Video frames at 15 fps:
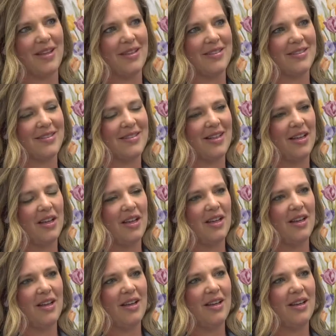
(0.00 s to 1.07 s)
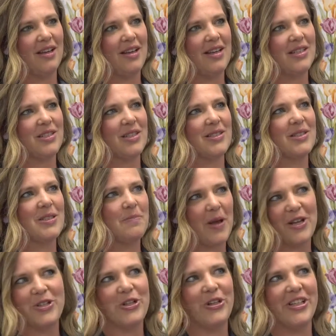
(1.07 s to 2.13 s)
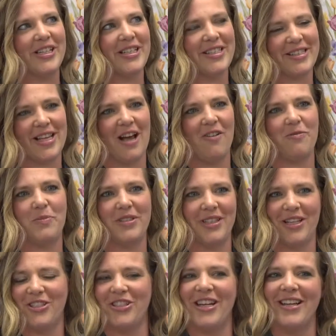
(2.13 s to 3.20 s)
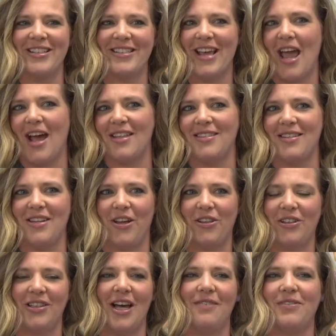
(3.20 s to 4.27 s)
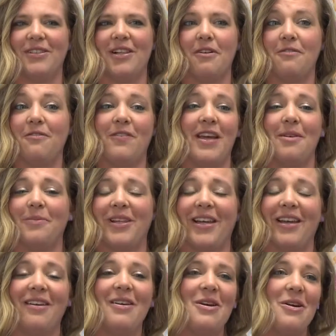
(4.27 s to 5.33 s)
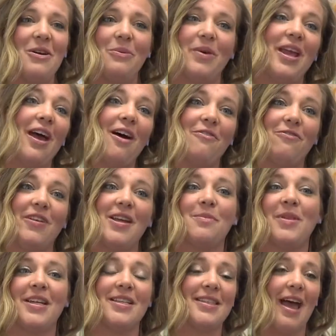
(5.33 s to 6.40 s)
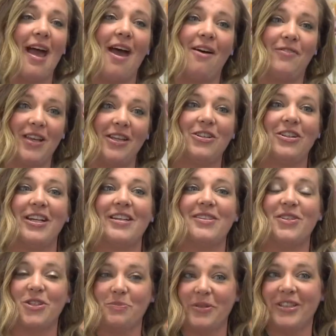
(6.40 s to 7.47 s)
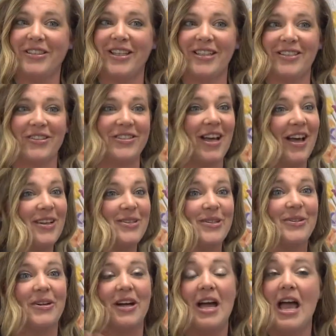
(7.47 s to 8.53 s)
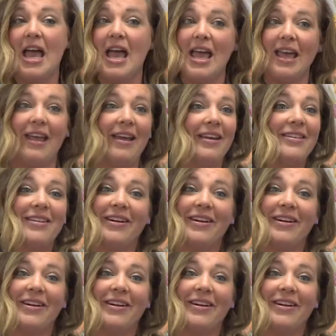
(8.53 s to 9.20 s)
is, is special in itself, but Dutch Dance adds another level of family. We have families that have kinder dancers, middle dancers, high school, and